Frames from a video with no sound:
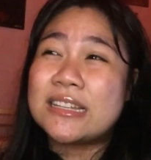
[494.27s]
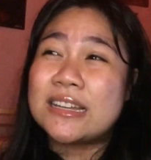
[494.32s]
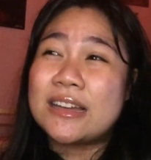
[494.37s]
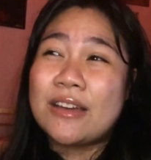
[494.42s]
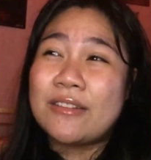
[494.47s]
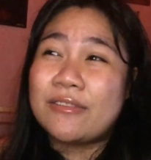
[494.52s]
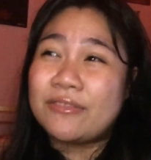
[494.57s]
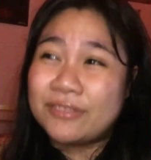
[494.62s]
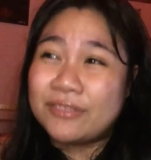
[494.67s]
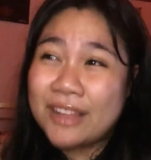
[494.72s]

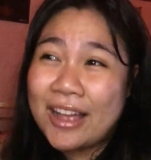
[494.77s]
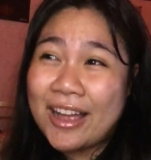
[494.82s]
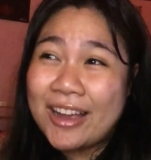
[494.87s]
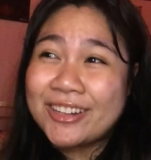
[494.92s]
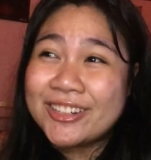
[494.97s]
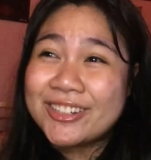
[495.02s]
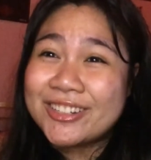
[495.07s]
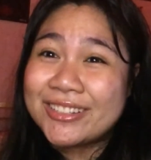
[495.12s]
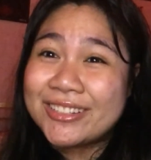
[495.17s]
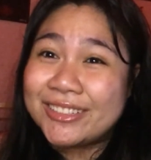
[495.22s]

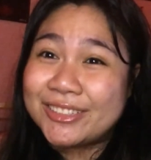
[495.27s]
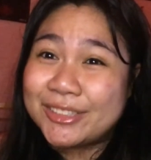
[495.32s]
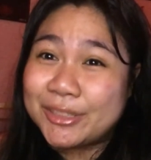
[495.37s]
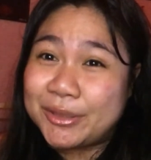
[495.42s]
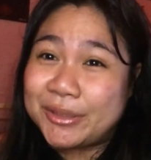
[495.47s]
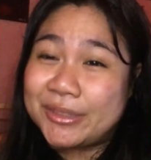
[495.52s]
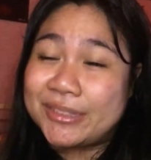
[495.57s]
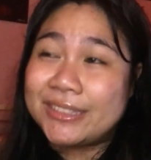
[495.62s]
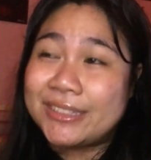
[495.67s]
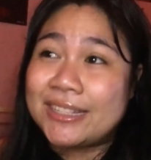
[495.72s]
flash
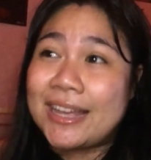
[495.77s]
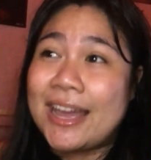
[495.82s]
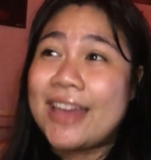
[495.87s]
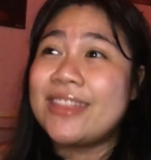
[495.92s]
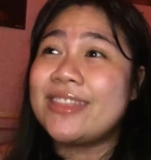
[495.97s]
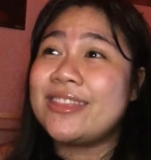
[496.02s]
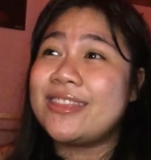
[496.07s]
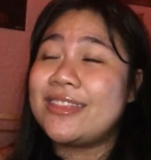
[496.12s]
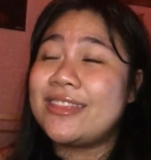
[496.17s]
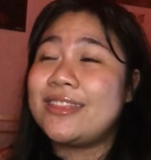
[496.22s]
indoors. And
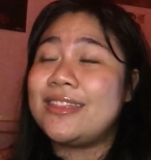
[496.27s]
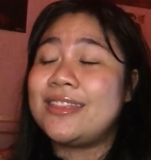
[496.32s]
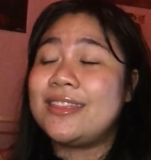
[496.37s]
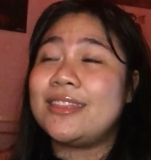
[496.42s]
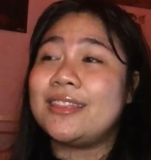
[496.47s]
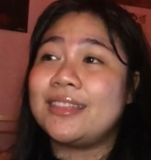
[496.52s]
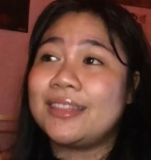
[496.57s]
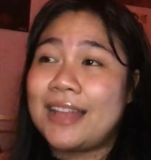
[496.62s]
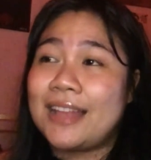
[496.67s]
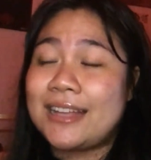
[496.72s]

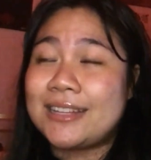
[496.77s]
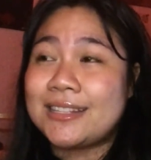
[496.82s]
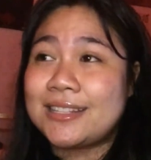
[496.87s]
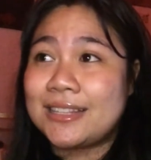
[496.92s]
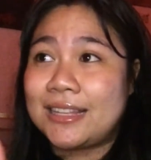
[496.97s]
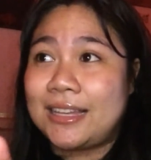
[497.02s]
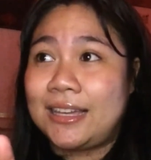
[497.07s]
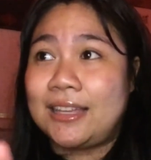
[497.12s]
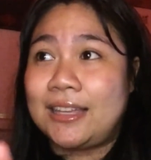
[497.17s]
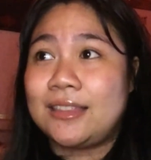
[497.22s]

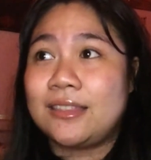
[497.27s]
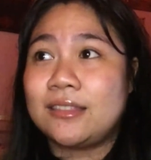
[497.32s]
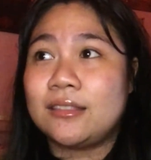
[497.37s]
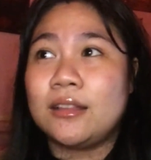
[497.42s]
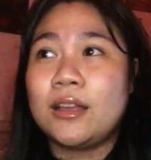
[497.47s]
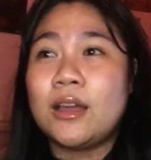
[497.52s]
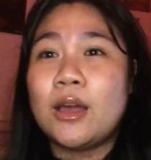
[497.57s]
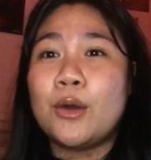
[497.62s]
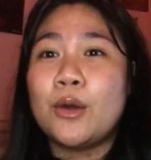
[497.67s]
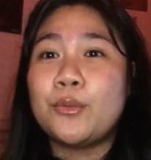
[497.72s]
lastly,
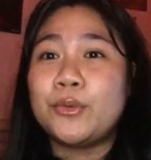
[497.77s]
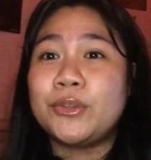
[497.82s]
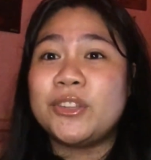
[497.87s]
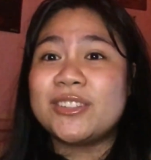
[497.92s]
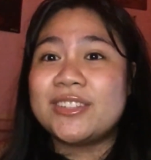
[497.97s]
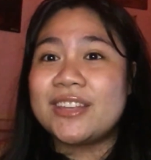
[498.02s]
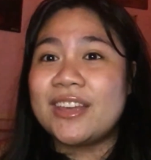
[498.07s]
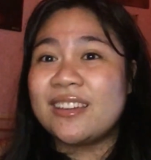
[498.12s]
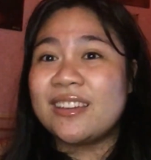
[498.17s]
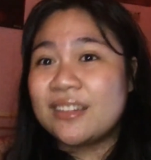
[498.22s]
when you
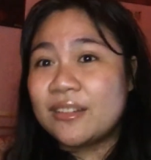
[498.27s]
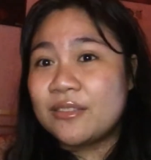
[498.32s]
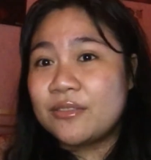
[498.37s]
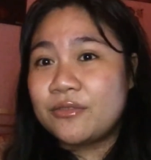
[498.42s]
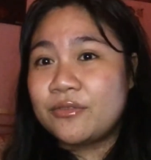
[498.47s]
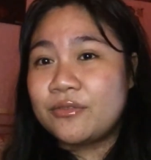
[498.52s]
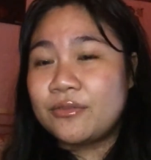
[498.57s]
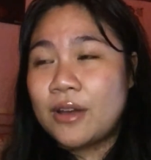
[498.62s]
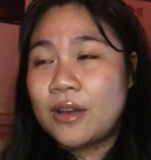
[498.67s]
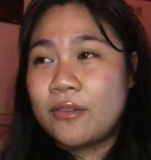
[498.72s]
take a
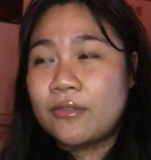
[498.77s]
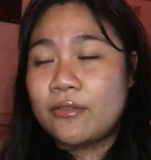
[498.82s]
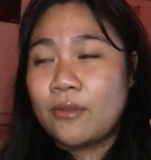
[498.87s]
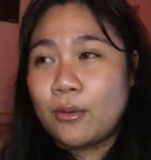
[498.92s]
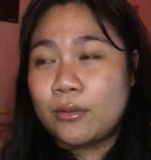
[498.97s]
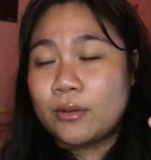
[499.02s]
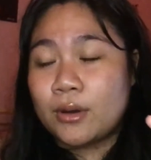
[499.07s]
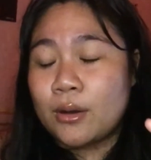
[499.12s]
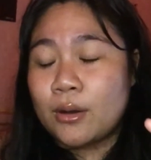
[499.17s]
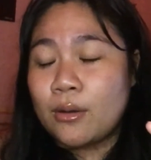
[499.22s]

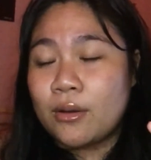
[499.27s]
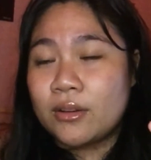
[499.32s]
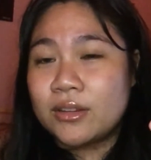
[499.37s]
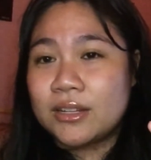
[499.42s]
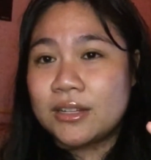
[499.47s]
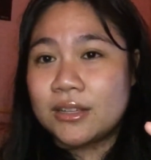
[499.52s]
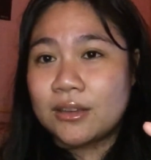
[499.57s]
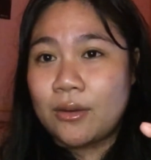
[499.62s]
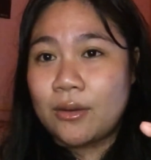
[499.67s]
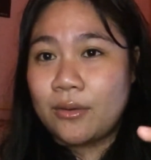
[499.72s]
photo on the
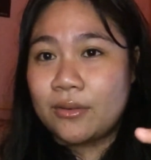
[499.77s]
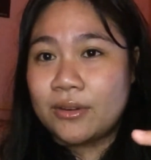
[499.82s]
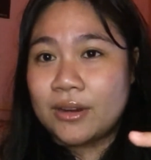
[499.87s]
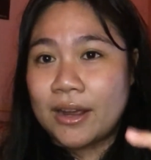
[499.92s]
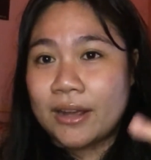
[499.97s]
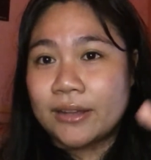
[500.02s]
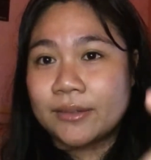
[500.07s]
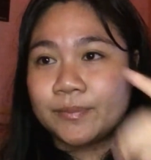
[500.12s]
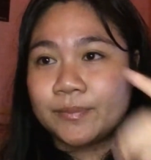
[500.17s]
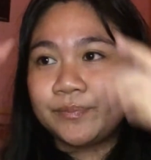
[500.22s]

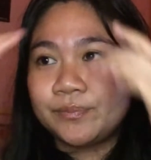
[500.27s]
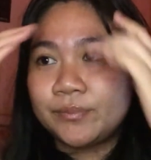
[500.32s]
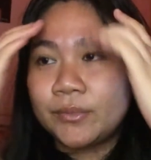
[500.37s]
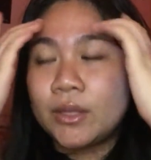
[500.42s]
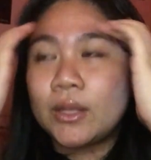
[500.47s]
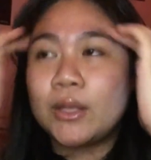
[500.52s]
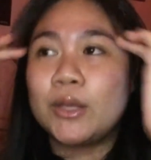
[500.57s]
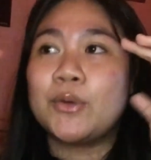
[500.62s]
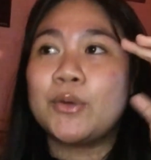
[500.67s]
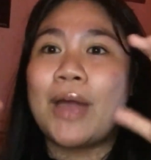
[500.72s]
Kodak,
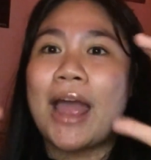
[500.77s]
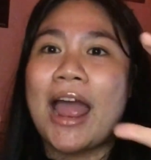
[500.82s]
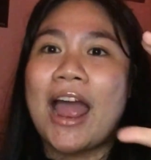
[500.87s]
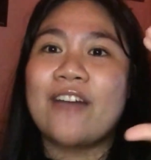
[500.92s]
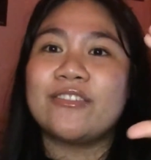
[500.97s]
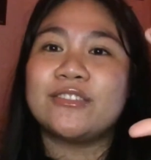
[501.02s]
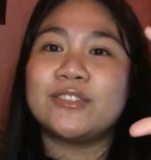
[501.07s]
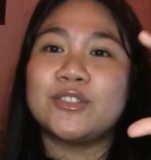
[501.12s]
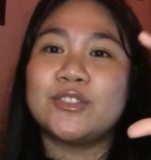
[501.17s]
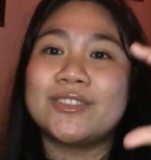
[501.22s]
you
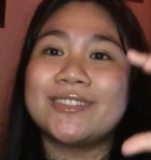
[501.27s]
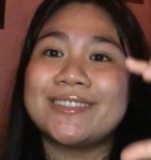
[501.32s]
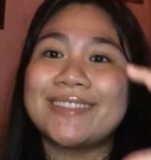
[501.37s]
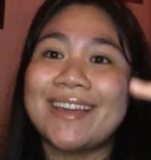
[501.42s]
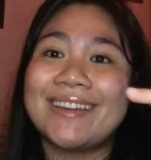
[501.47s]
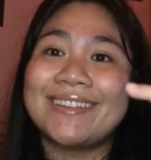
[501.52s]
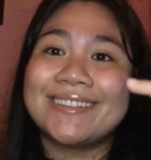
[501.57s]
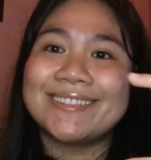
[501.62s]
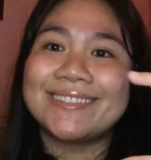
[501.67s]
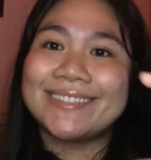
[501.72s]
have to stay
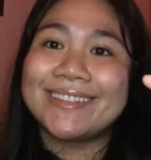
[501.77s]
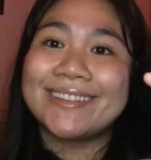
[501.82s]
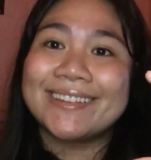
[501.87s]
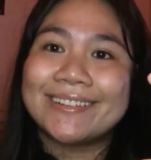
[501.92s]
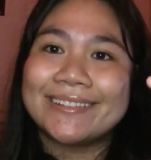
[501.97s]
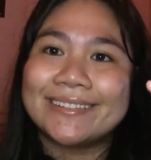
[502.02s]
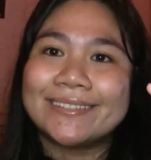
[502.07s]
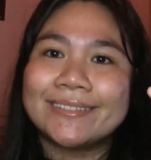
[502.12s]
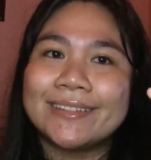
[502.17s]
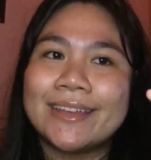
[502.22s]

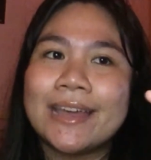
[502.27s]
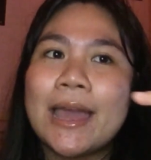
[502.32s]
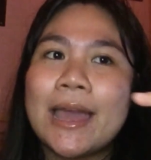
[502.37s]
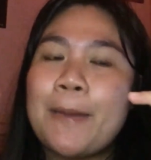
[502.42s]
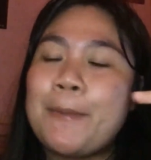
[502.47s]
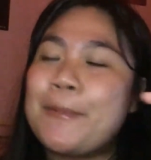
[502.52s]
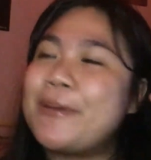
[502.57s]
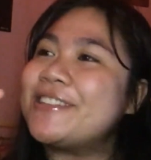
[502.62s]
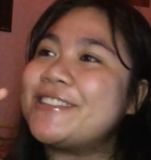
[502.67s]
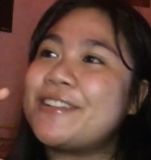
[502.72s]
still,
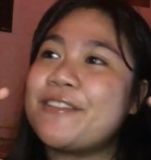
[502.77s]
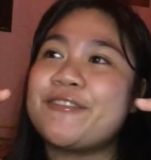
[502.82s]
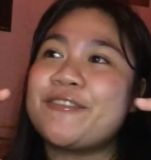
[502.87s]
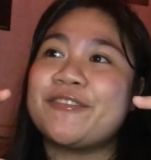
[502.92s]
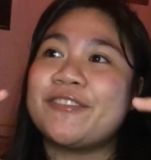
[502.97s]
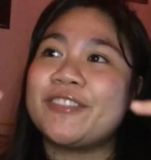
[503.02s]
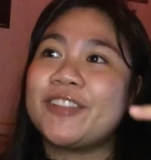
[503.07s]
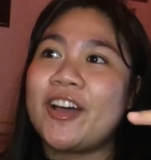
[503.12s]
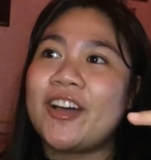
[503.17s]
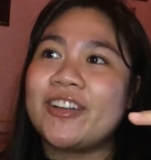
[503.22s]
because if
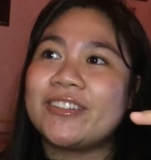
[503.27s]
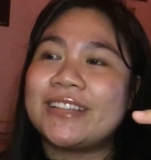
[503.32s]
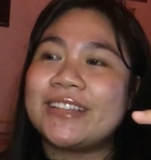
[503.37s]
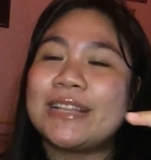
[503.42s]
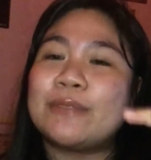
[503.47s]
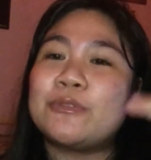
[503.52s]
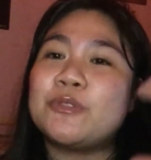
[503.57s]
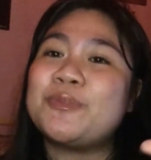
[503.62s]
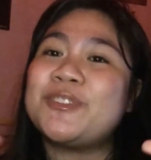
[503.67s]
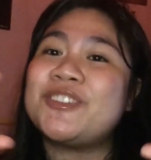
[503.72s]
not, it
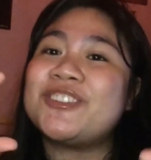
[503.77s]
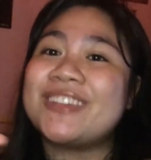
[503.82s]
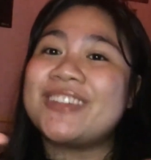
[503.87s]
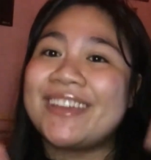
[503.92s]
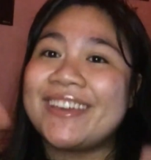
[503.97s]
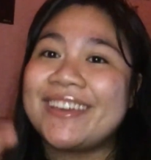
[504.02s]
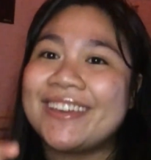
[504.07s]
will be shaky.